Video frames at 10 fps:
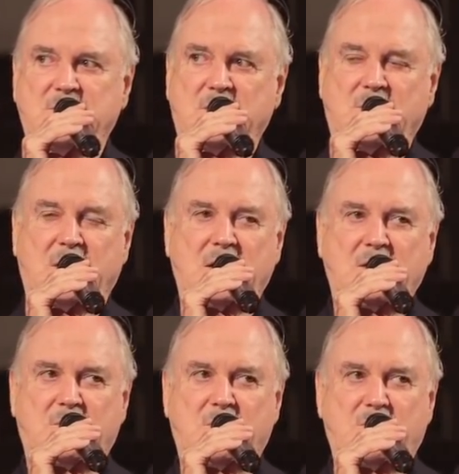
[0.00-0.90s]
And the key
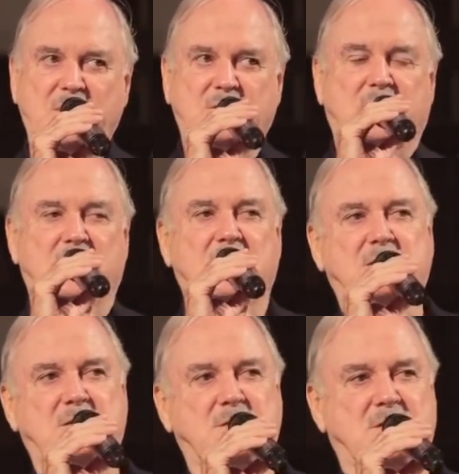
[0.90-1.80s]
to a punchline
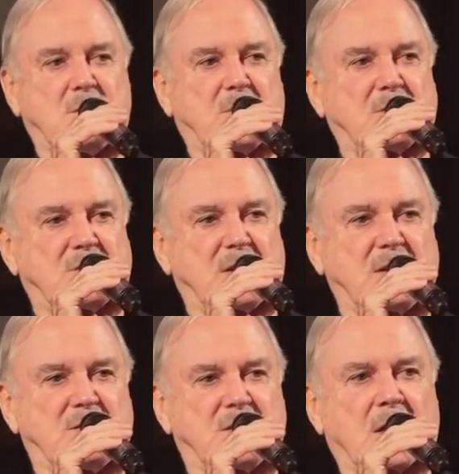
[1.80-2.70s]
is it somehow
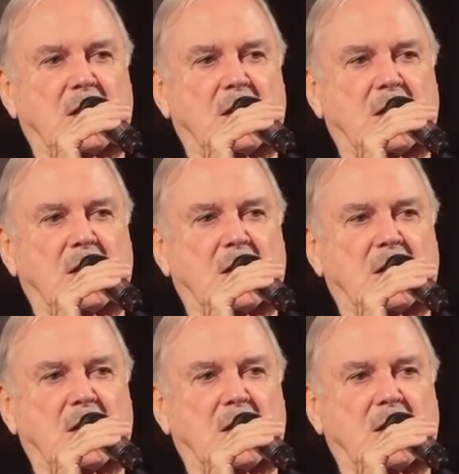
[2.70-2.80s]
takes